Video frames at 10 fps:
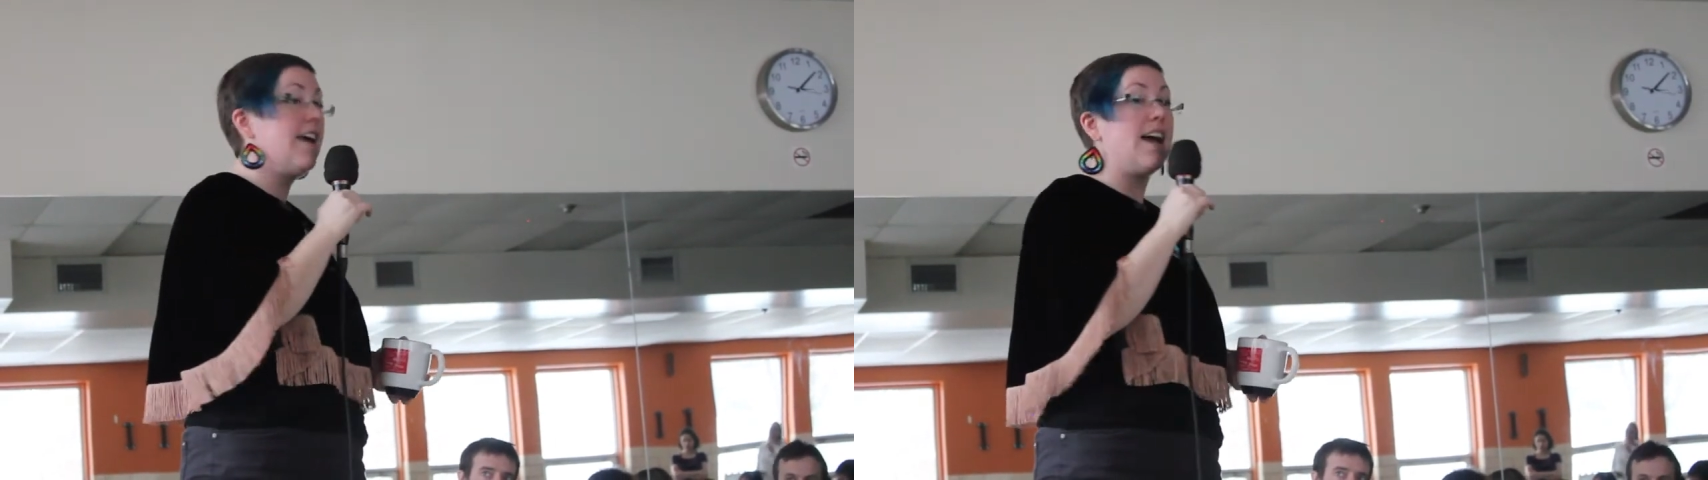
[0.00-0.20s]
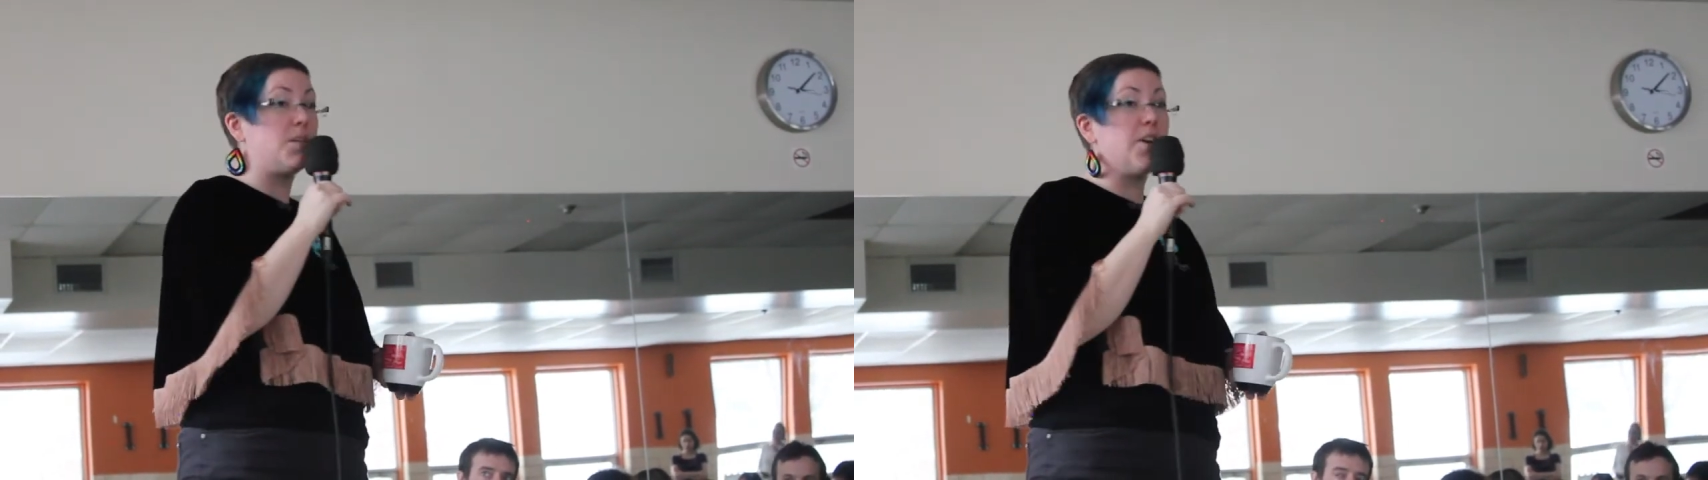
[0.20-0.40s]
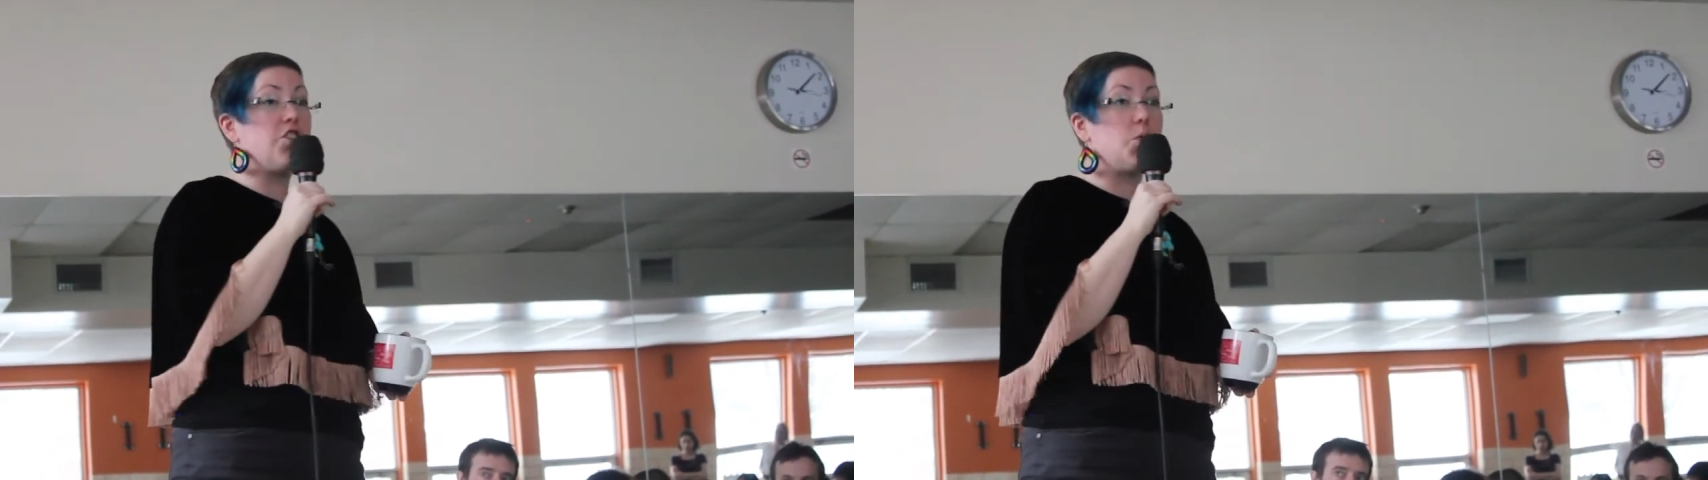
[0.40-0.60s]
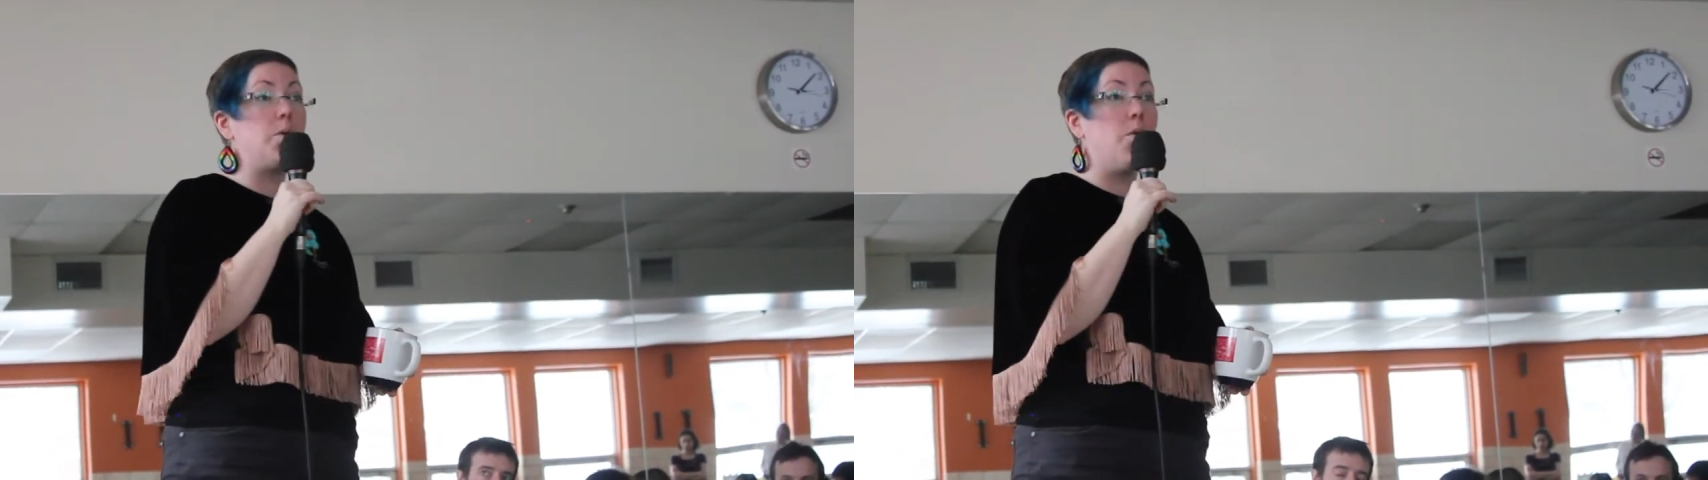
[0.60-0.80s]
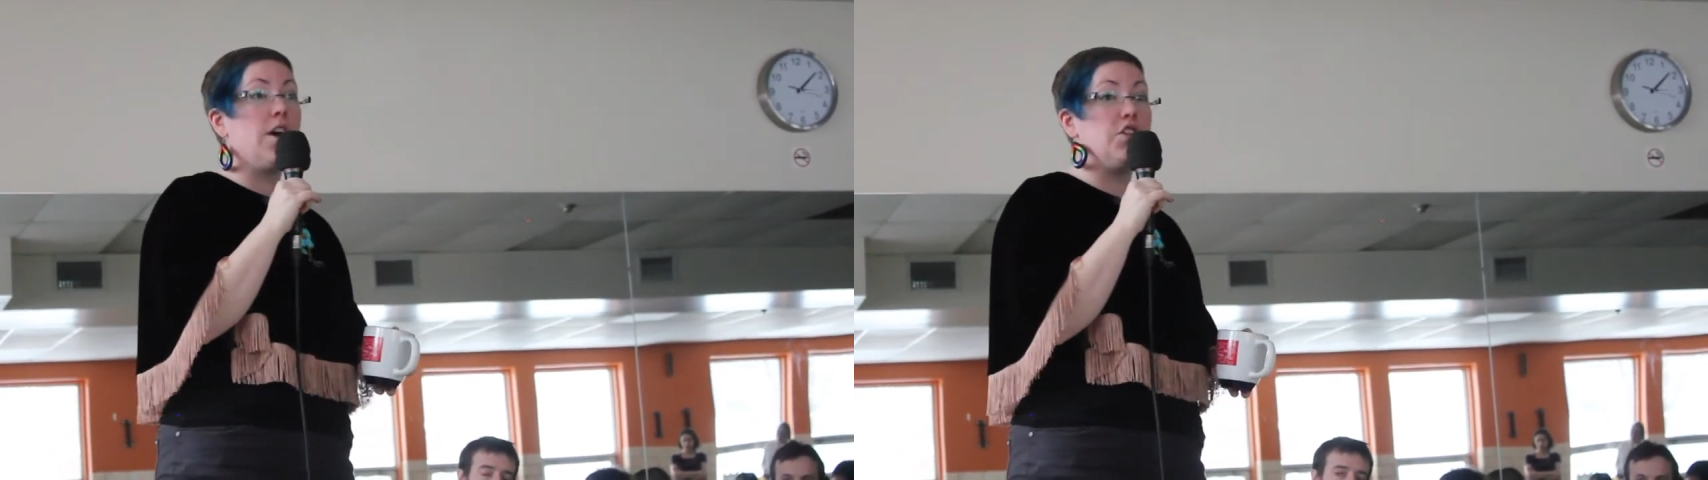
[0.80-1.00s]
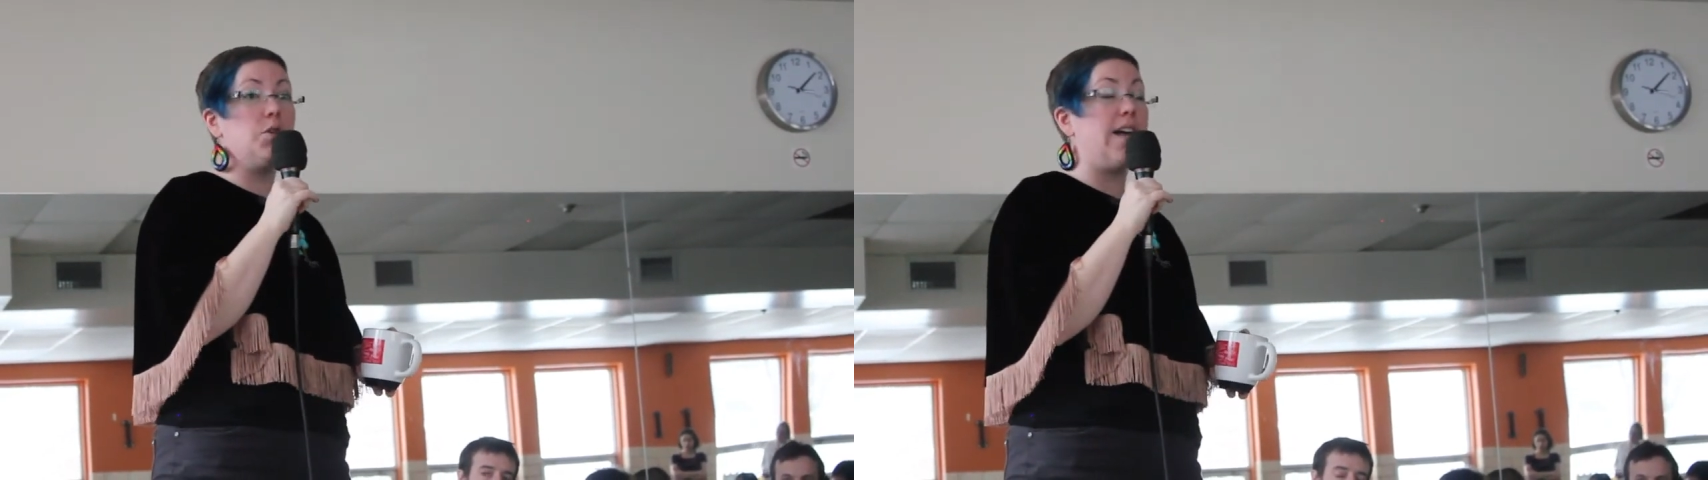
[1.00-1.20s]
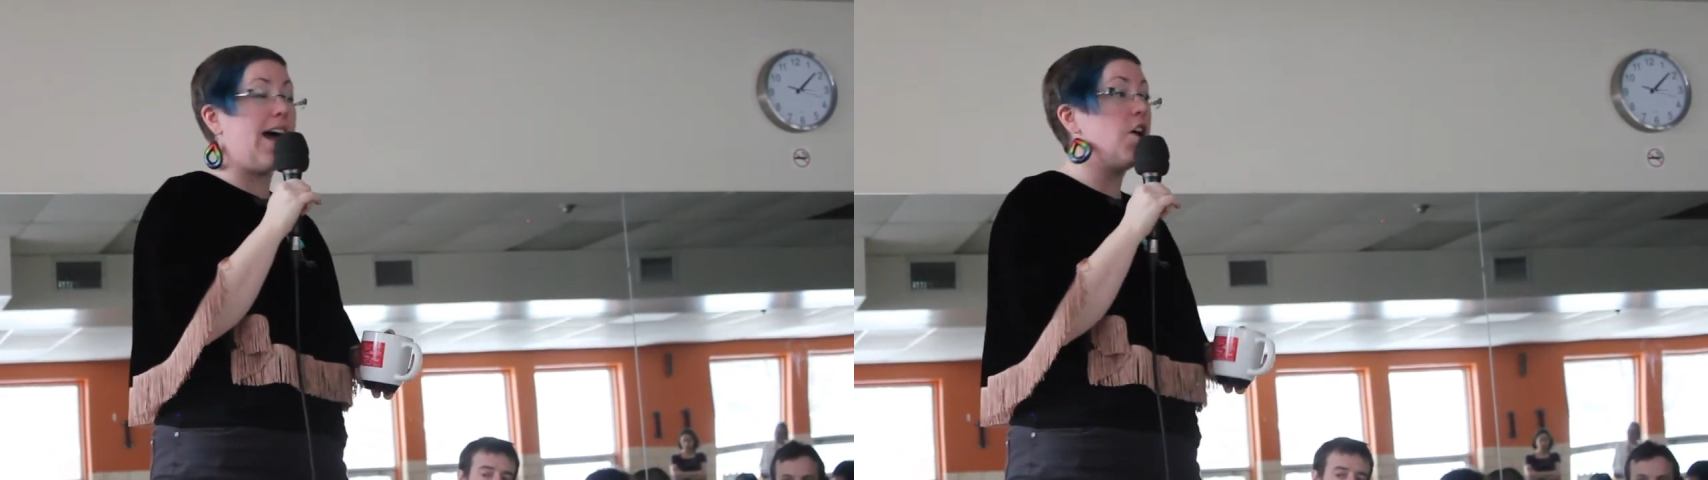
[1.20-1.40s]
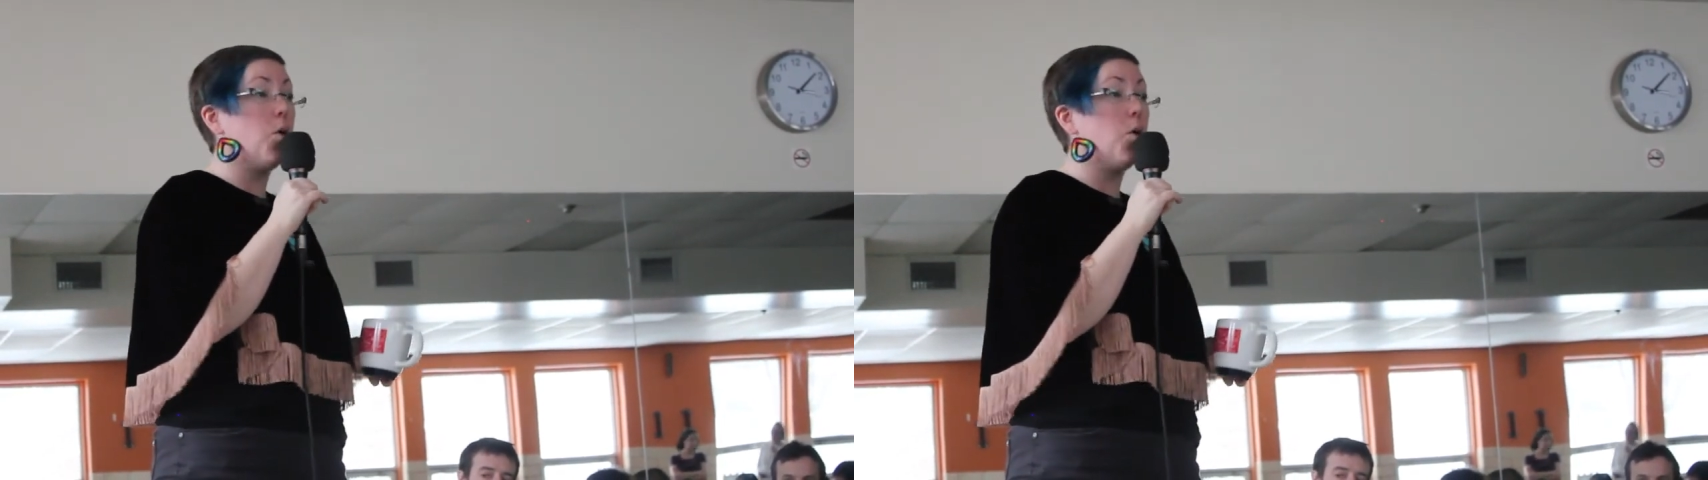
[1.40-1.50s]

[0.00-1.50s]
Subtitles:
As much as we want to do that,